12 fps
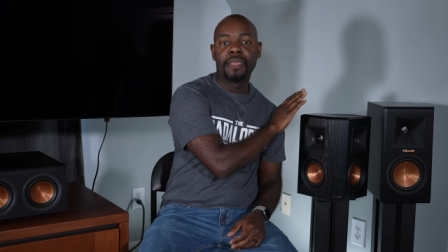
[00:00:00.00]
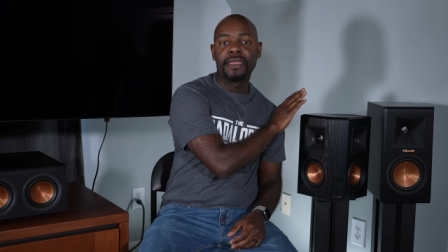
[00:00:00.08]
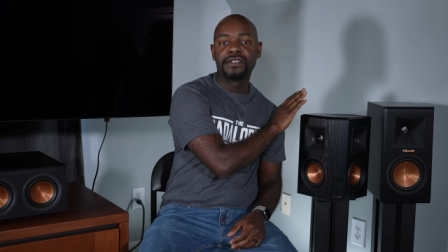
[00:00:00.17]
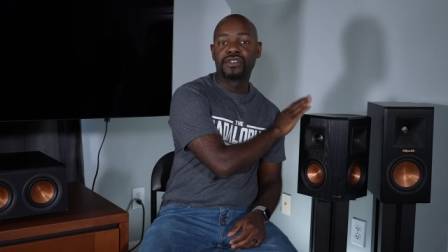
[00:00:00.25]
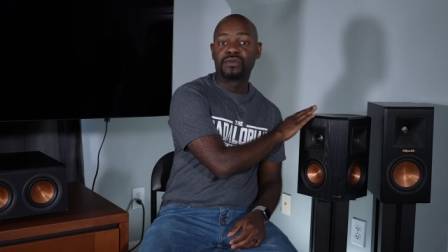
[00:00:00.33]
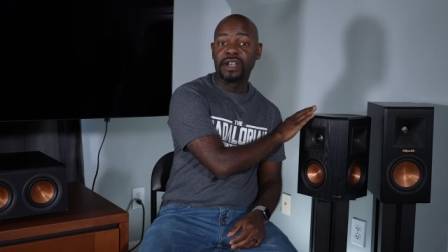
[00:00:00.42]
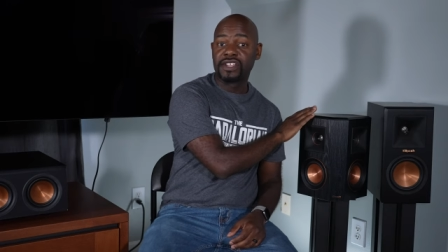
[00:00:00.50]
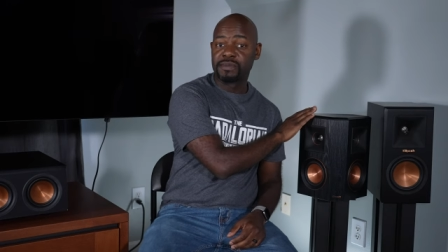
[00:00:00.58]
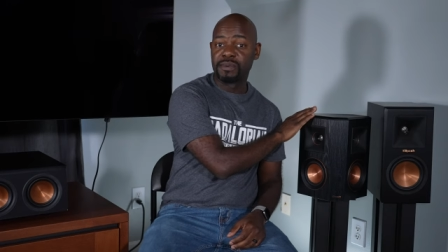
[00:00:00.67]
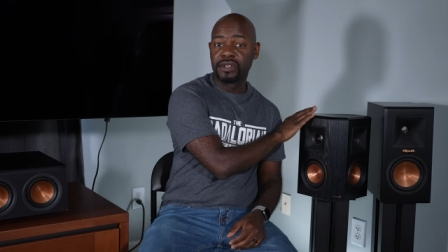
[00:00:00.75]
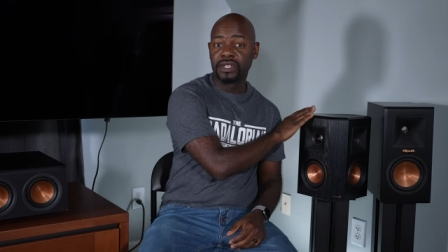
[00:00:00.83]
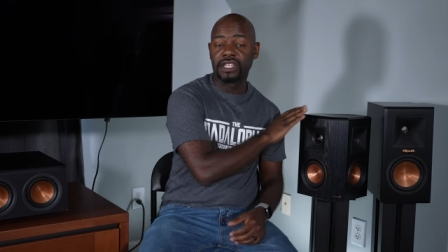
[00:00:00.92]
surround
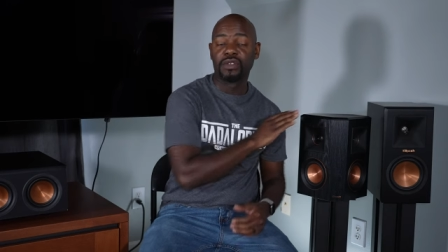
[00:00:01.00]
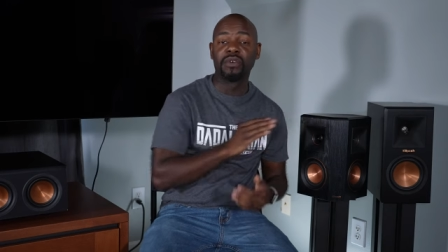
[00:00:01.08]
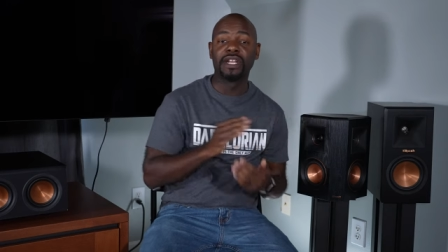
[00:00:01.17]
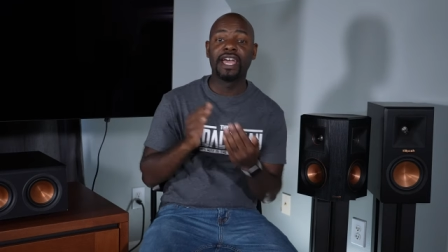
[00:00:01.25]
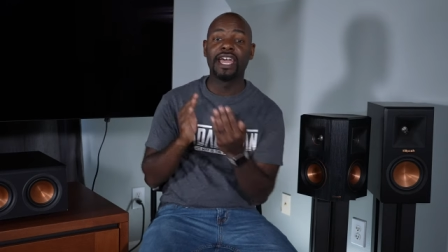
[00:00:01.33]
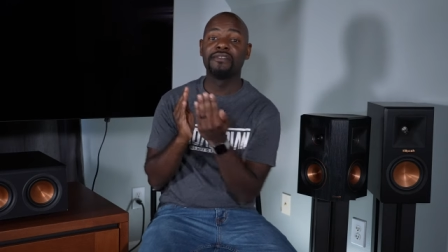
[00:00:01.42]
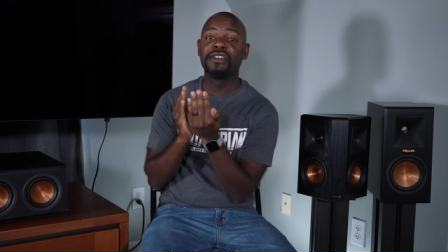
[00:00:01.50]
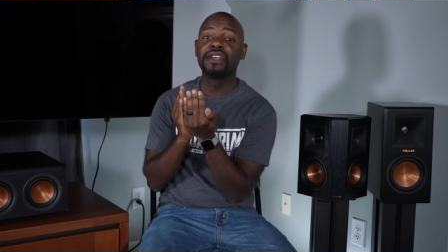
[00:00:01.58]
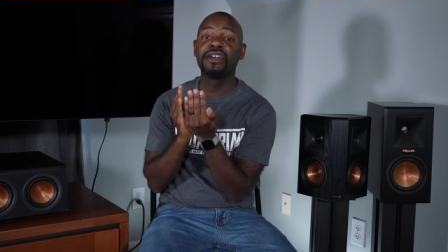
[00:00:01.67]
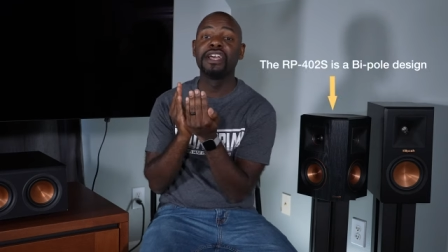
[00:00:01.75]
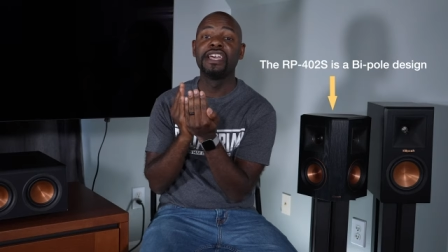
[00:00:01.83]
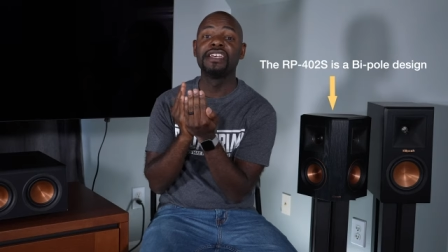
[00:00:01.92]
speaker like the one I have
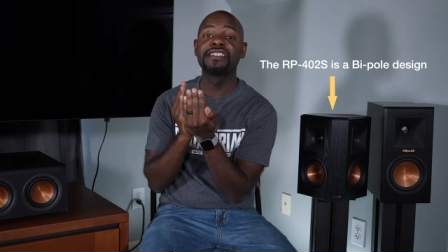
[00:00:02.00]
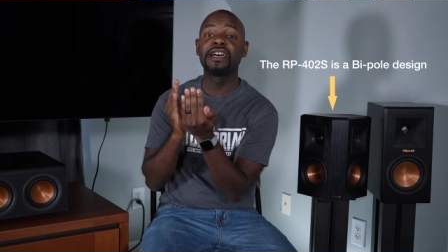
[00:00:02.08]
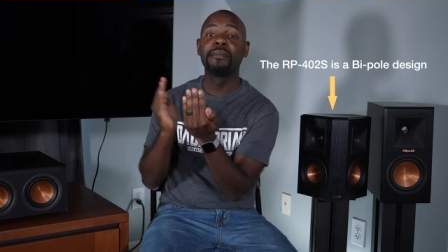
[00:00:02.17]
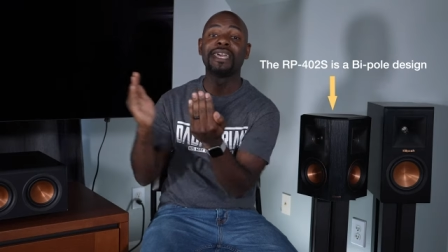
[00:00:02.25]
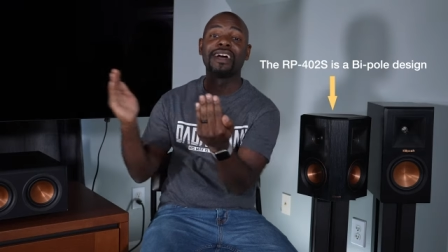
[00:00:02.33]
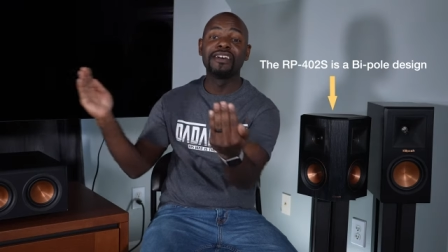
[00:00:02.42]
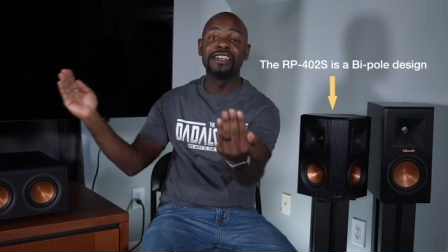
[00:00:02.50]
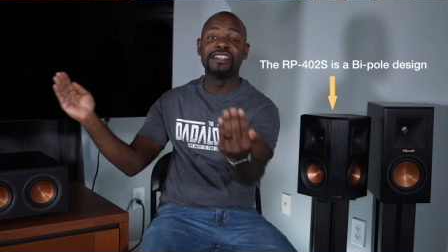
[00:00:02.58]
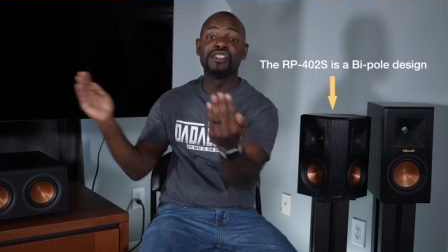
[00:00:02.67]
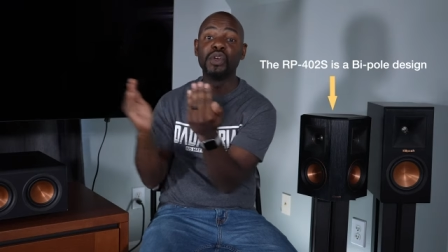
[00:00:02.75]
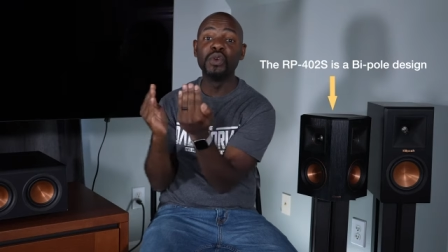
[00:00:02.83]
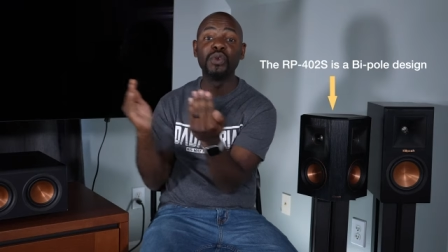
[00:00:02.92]
here is coming out in
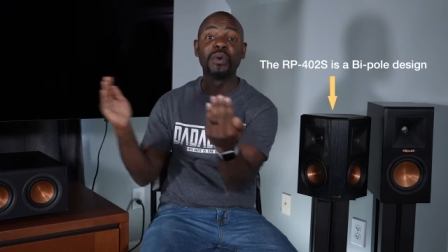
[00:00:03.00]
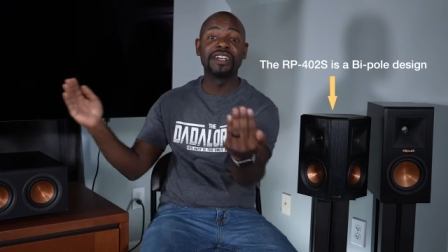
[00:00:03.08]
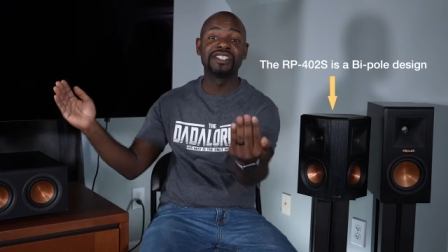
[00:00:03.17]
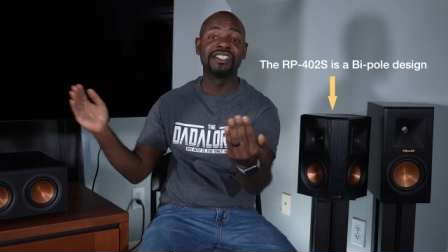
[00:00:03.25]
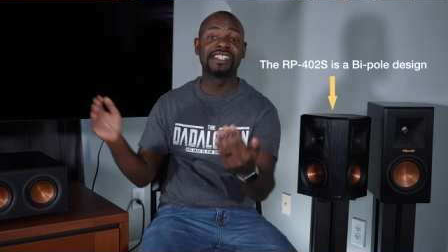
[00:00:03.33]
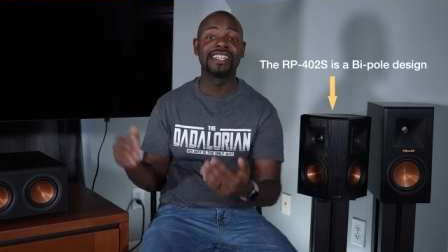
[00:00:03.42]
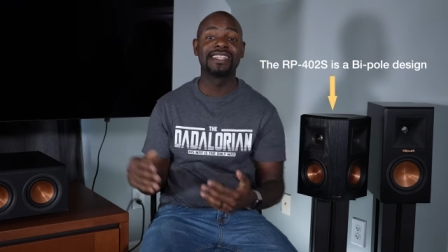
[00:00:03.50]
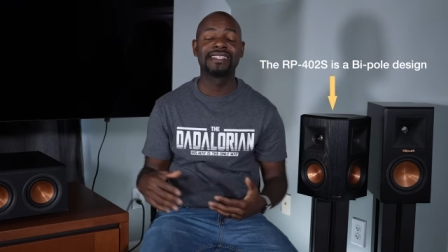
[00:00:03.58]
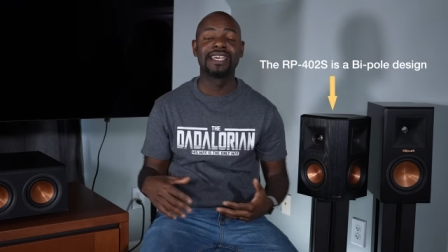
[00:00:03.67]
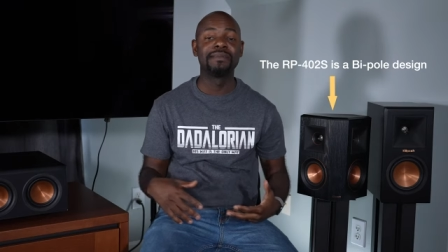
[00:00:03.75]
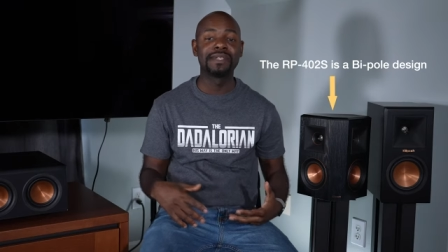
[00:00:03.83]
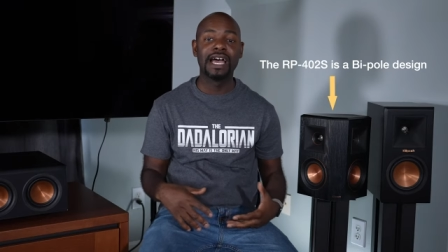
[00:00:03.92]
two directions at the
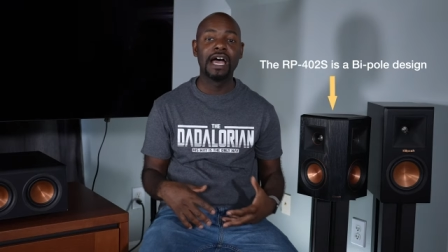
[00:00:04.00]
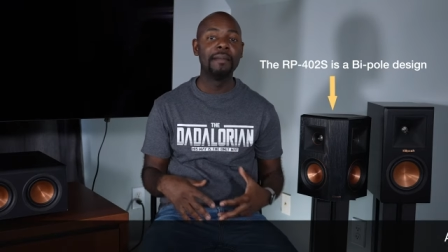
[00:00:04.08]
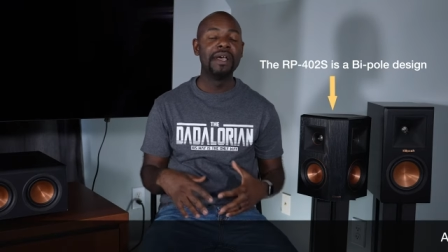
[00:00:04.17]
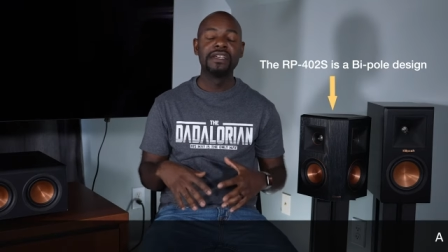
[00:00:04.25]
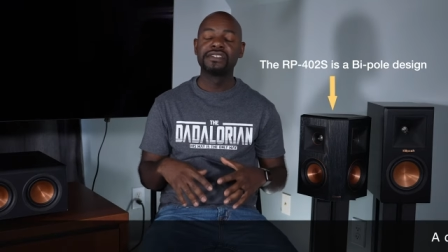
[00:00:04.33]
same time.